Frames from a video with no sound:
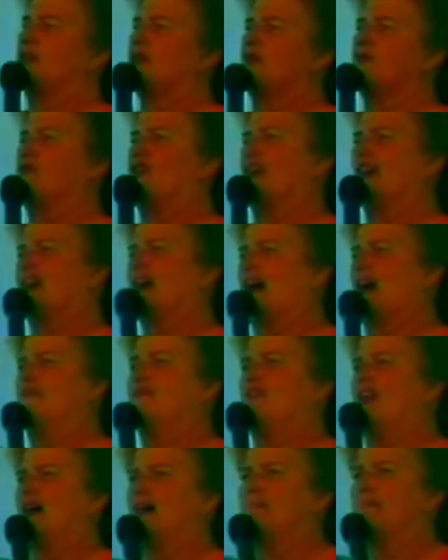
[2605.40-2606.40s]
to
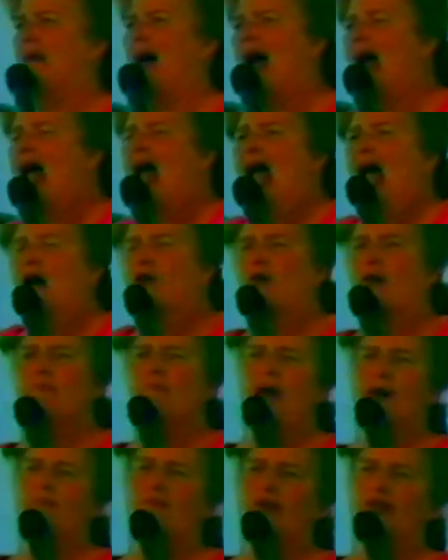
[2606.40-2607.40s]
forgive them.
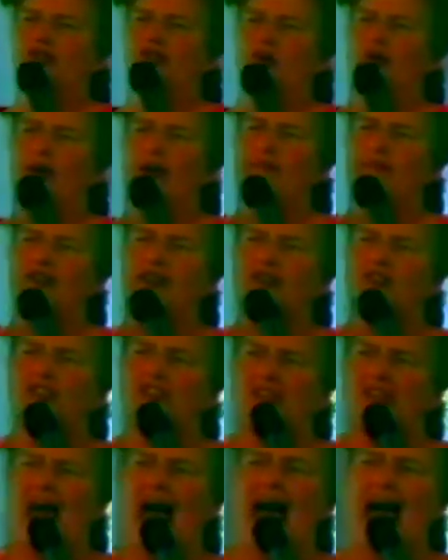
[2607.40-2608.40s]
Remember during
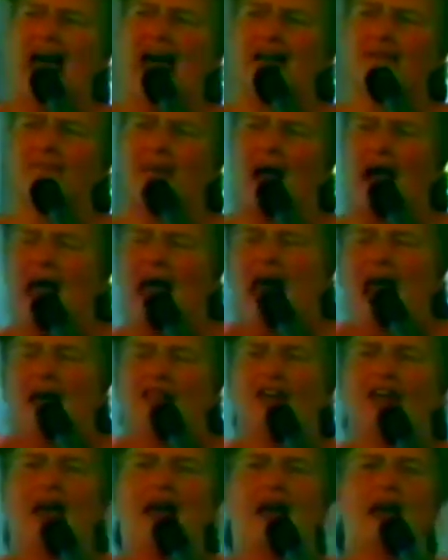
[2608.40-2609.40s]
this time,
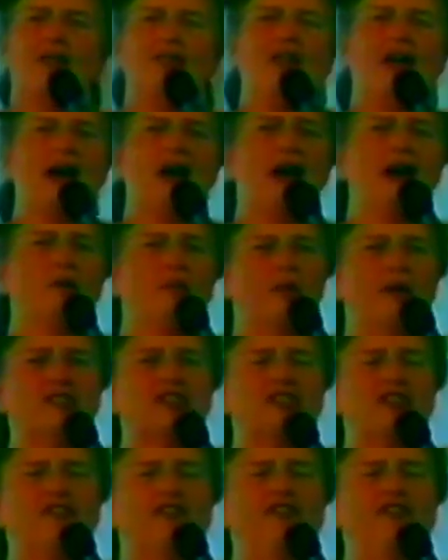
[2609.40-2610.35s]
their, their there was a